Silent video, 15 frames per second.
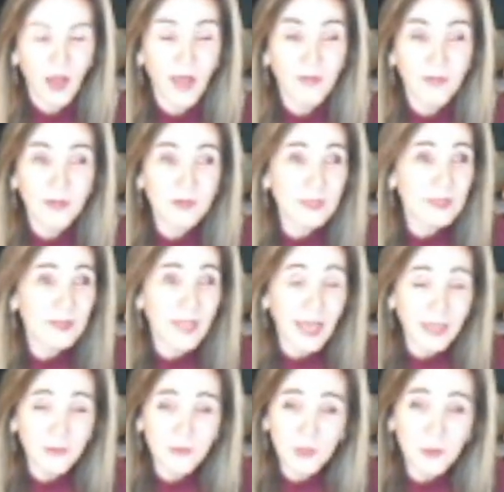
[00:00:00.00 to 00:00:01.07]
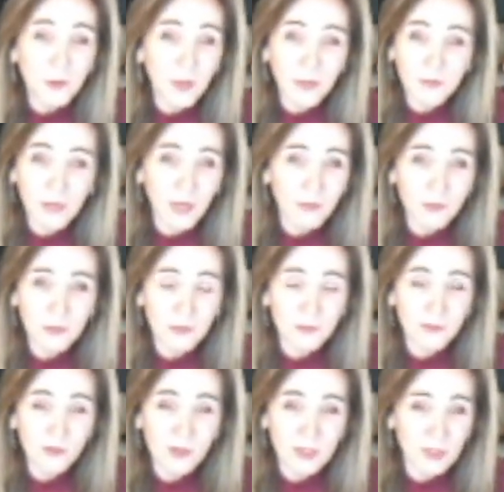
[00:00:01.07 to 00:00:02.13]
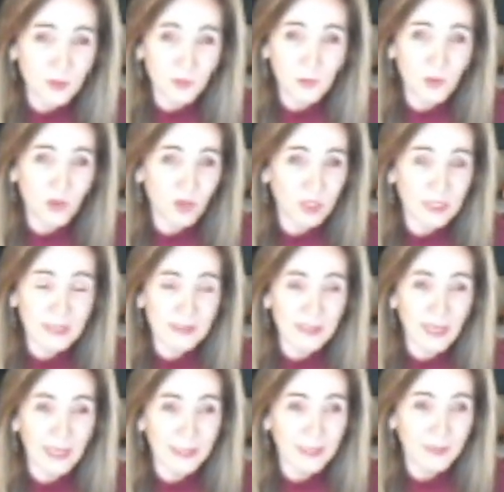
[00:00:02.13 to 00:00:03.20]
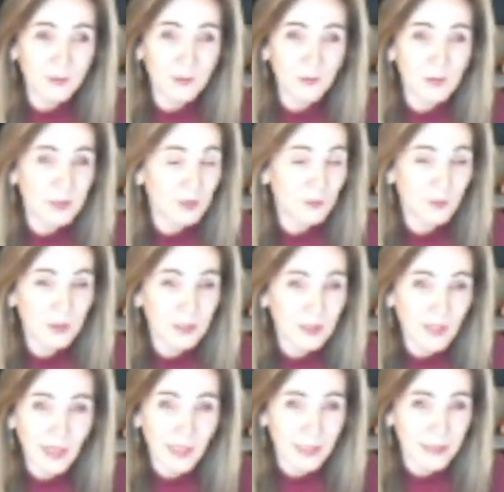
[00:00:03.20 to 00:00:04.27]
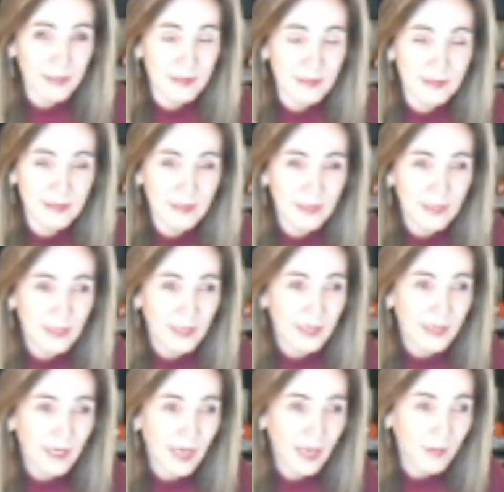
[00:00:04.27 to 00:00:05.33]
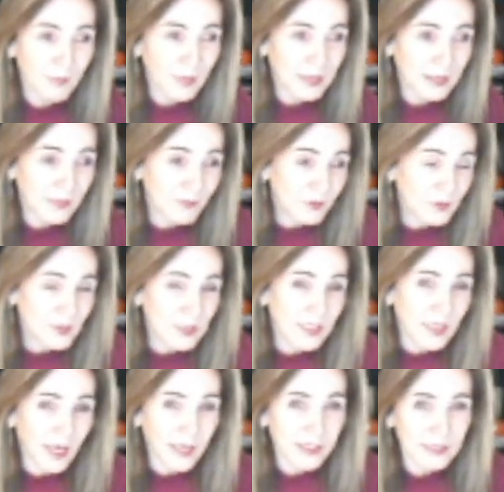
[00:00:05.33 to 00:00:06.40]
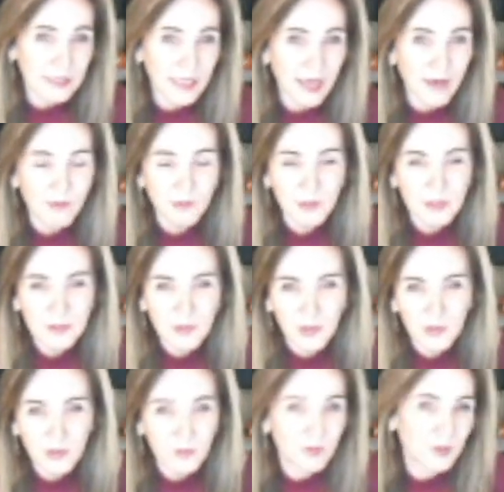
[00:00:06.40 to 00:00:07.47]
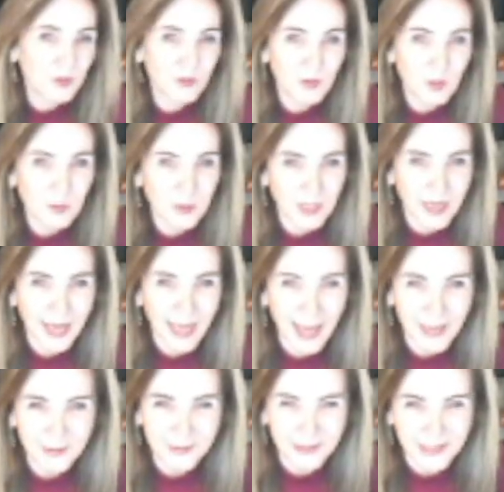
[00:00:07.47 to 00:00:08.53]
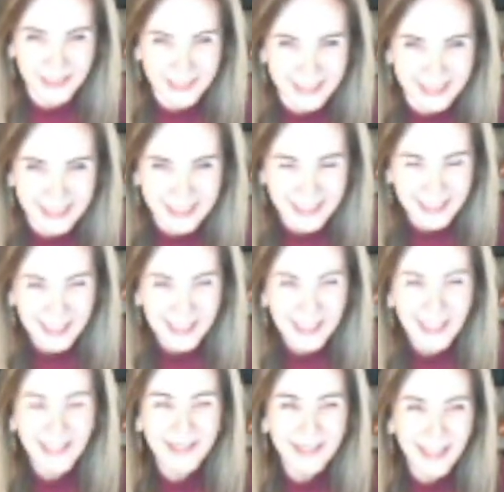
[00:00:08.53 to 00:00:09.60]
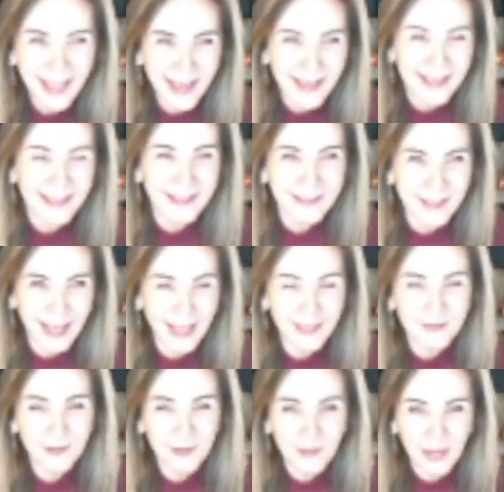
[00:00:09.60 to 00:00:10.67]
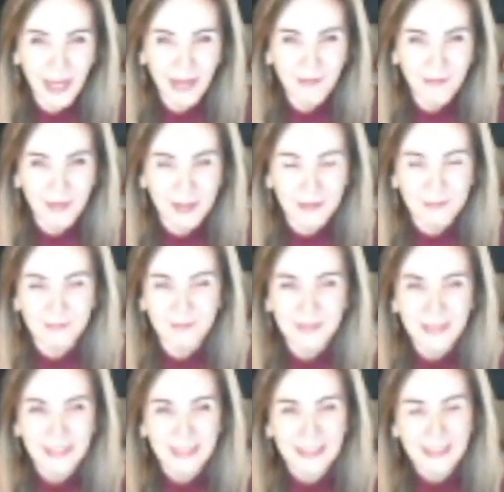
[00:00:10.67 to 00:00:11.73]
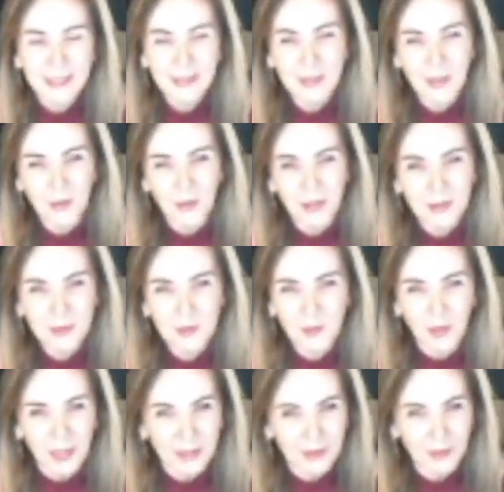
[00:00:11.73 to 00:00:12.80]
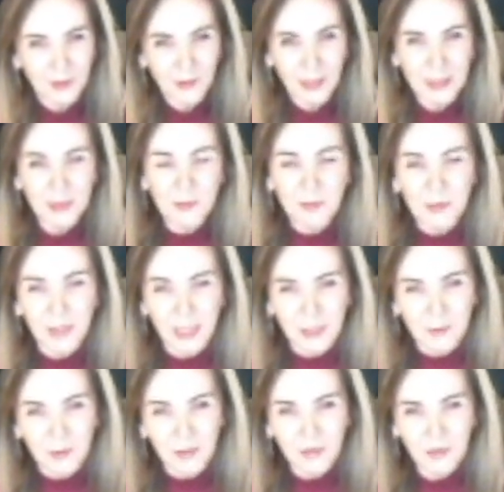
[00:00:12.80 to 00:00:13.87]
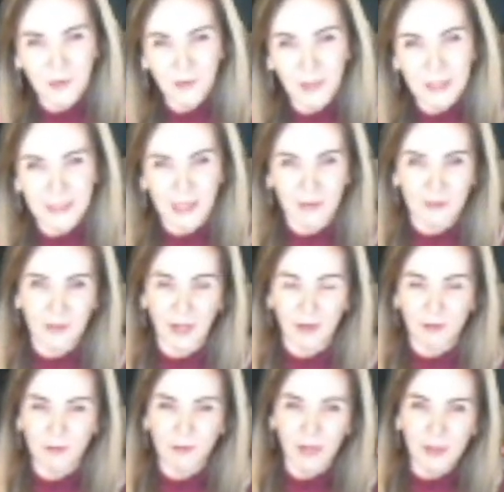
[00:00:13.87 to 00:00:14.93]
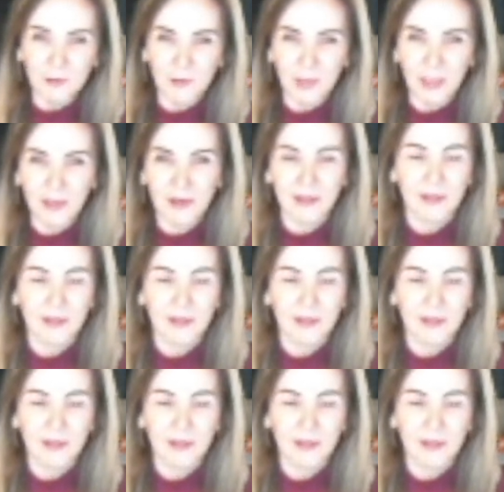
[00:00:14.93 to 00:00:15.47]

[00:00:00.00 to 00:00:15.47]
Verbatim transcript: there's a lot of you who have cover stitch machines, and I never really realized how many of you did. I didn't have one, so I just figured nobody had one. A lot of you have them, so that's great. They're great to play with. They're great to have a lot of fun with.